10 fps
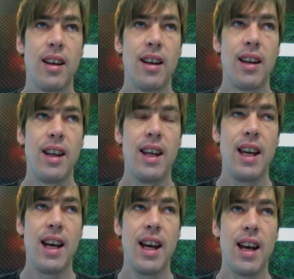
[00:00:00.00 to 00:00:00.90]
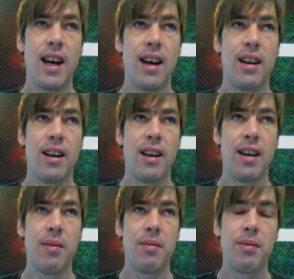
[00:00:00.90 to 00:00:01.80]
yeah,
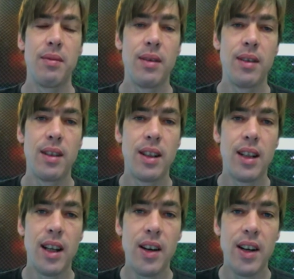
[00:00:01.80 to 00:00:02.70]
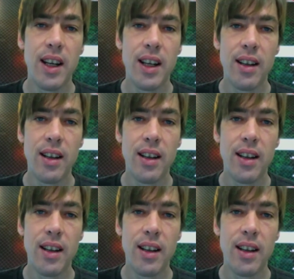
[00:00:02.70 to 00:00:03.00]
um, Gary,